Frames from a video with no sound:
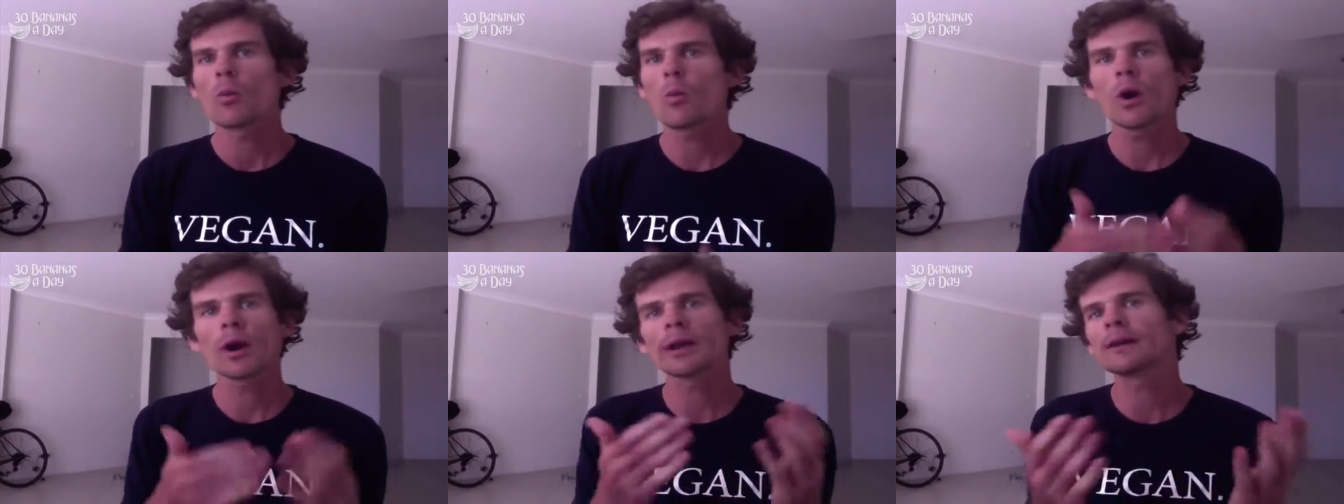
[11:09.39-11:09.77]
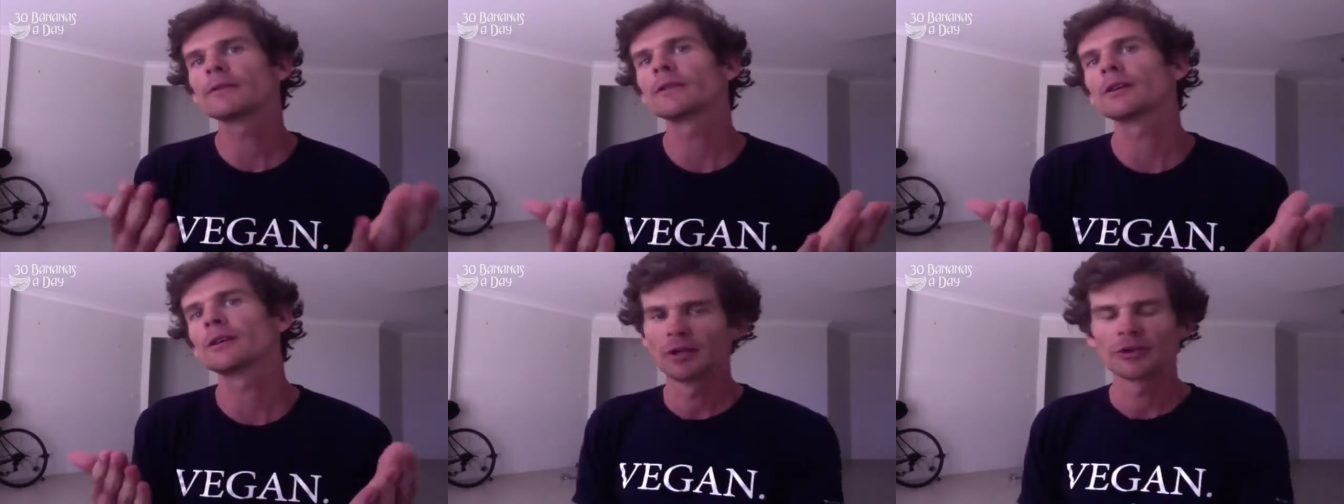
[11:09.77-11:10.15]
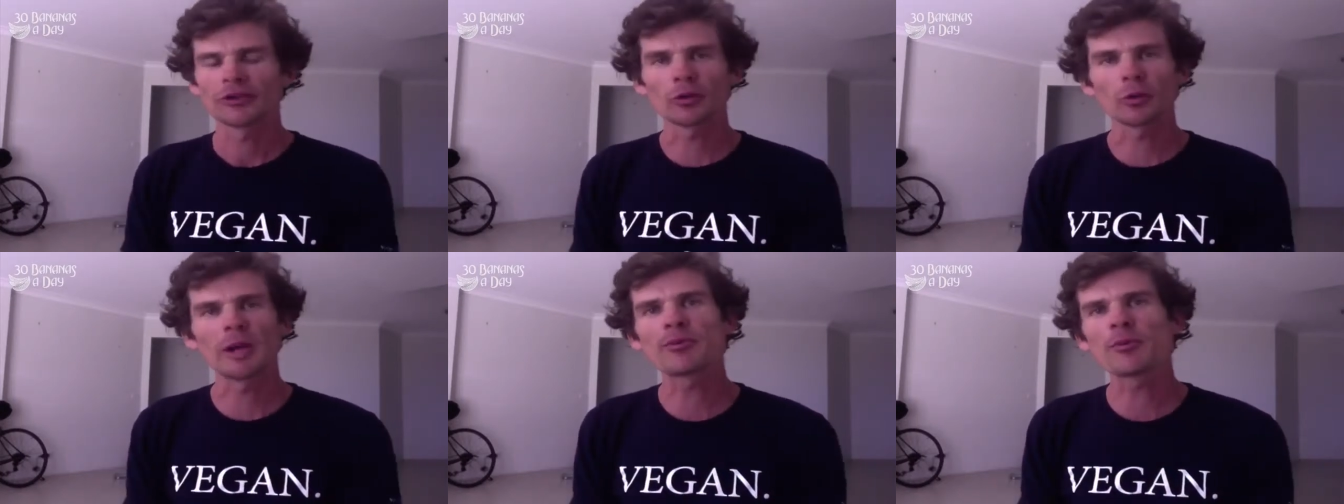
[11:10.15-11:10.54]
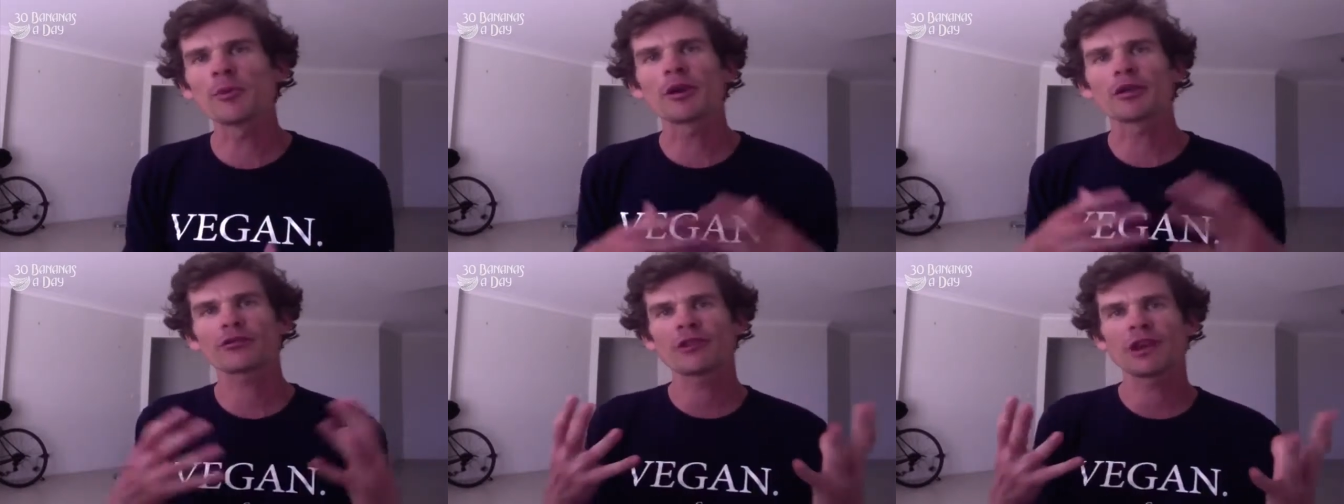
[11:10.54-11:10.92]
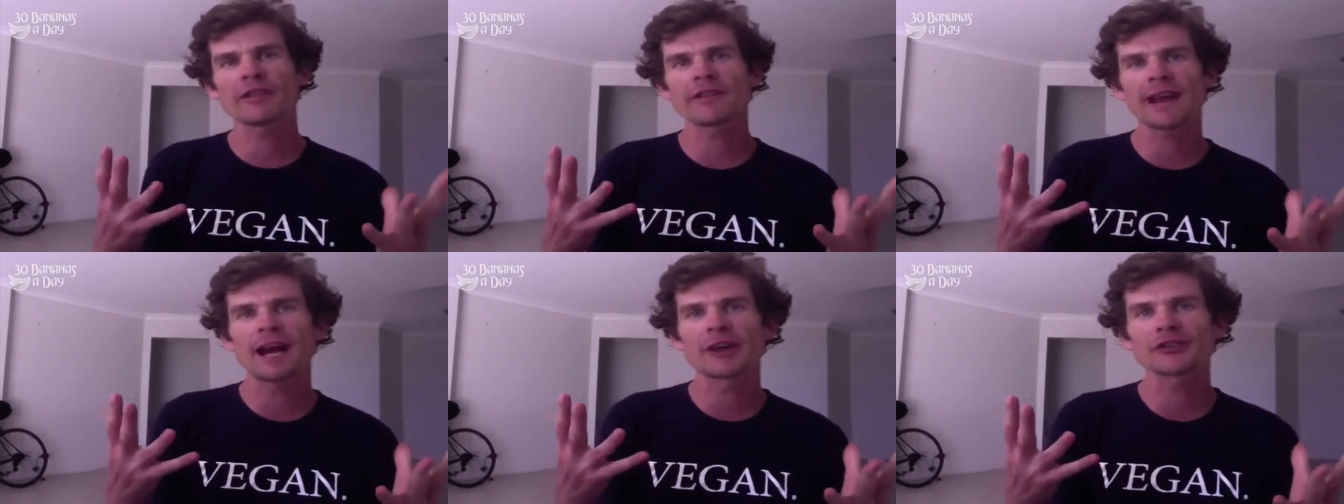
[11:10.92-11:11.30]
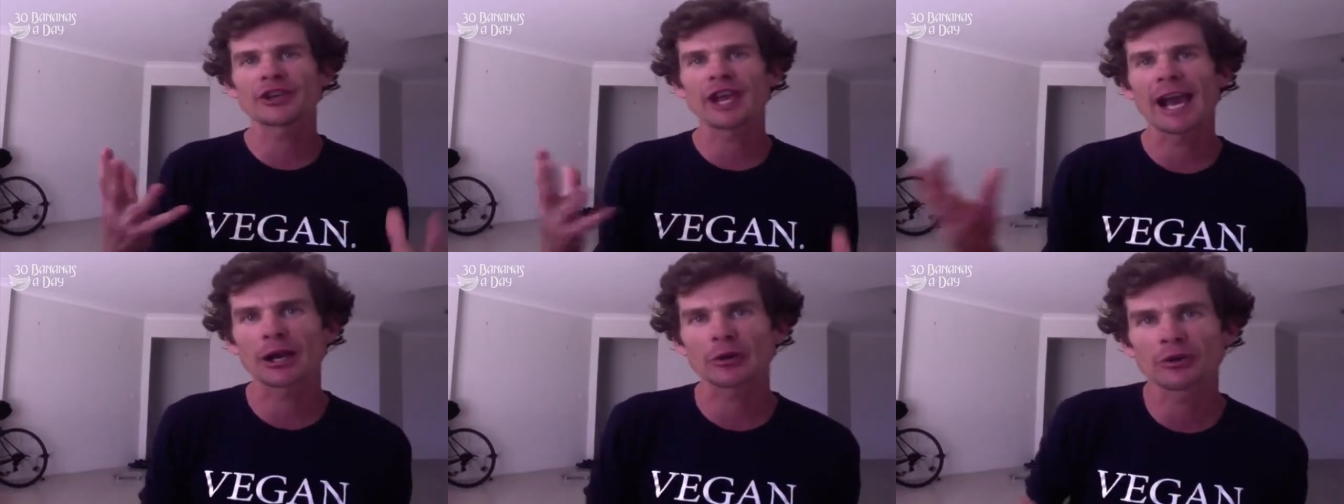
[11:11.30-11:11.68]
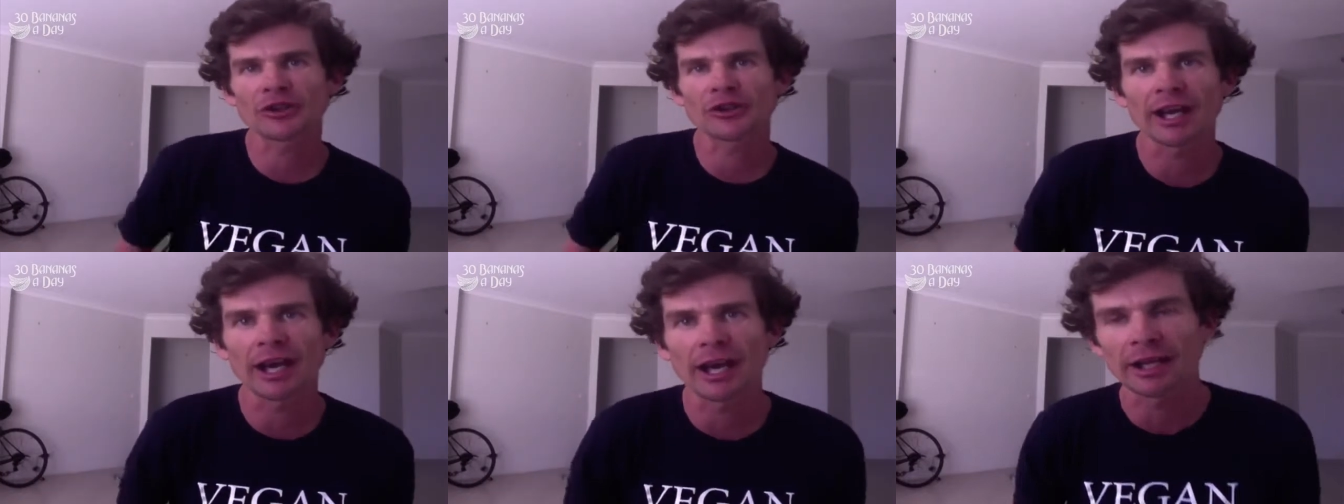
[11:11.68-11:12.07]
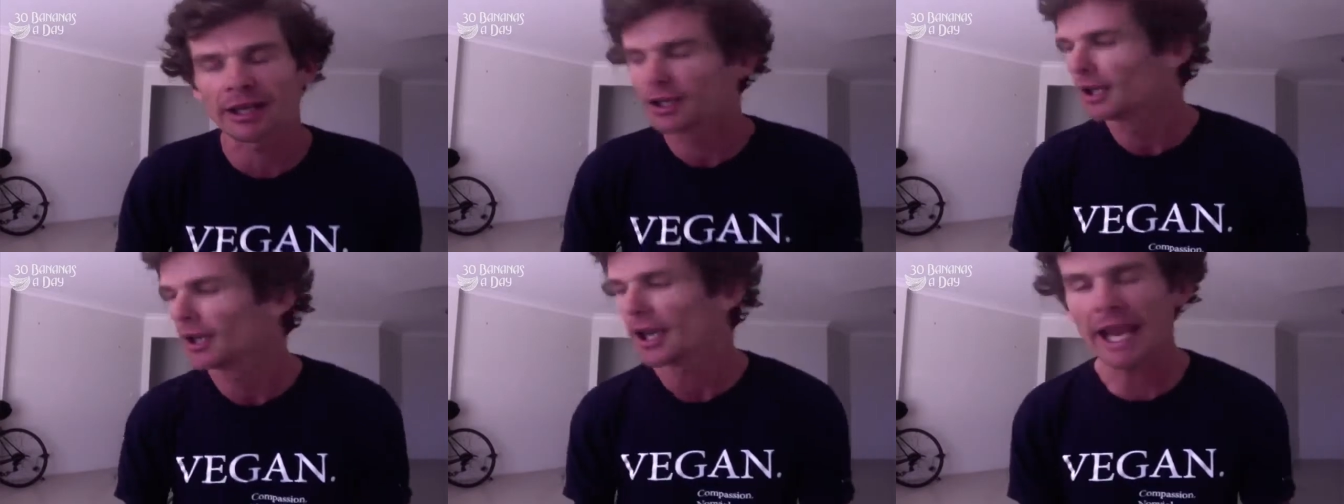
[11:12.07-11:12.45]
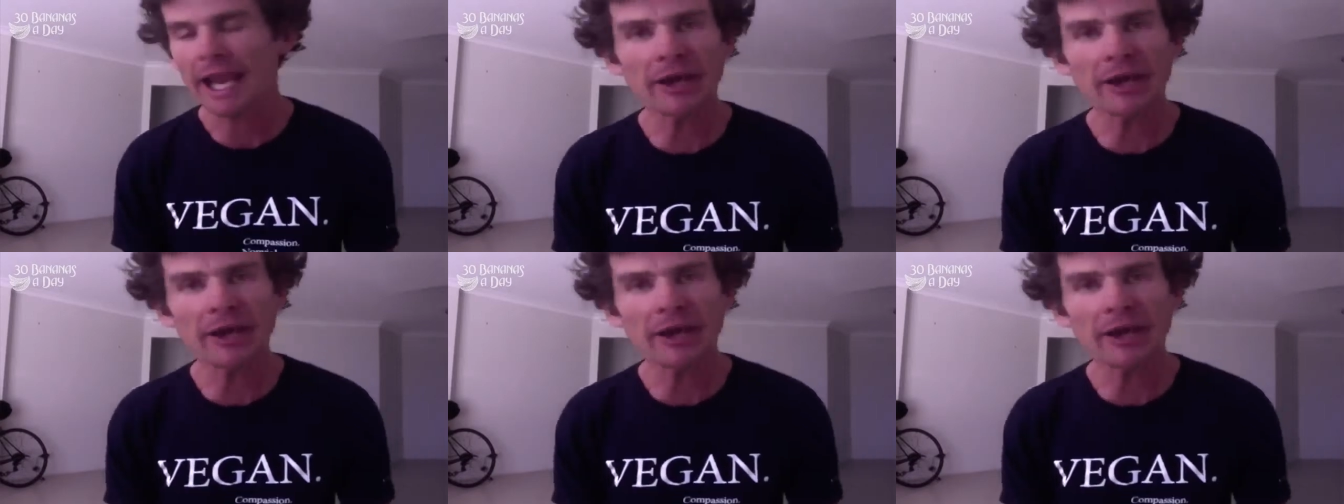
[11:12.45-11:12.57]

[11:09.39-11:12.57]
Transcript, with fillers: Whatever. So we promote 3,000 calories a day.